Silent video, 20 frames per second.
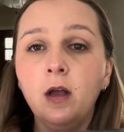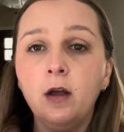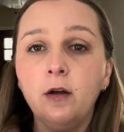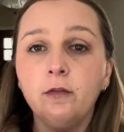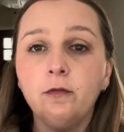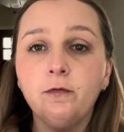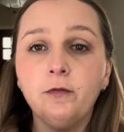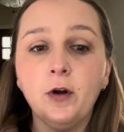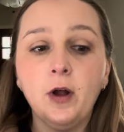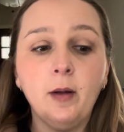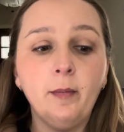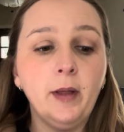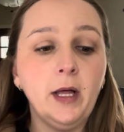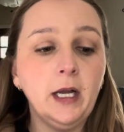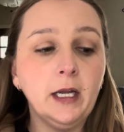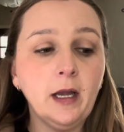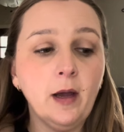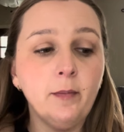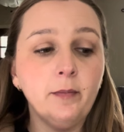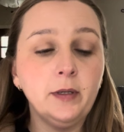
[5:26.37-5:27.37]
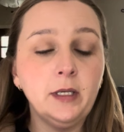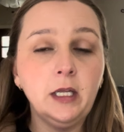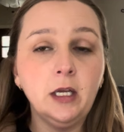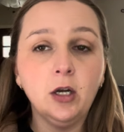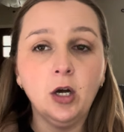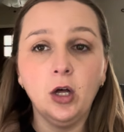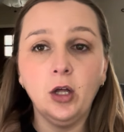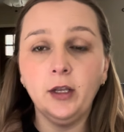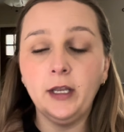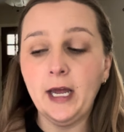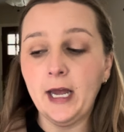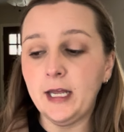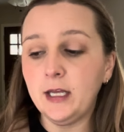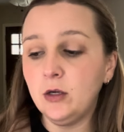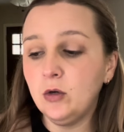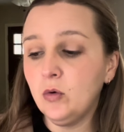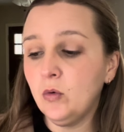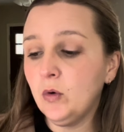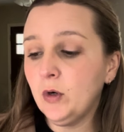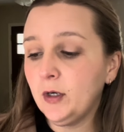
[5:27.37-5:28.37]
from a company called
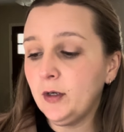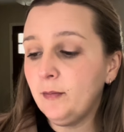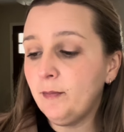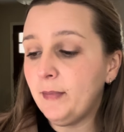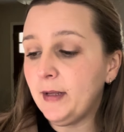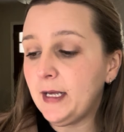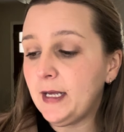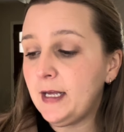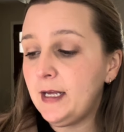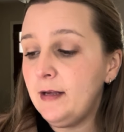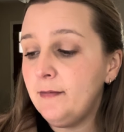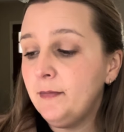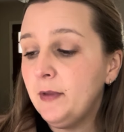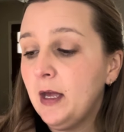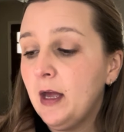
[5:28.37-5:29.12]
Acorn Bee,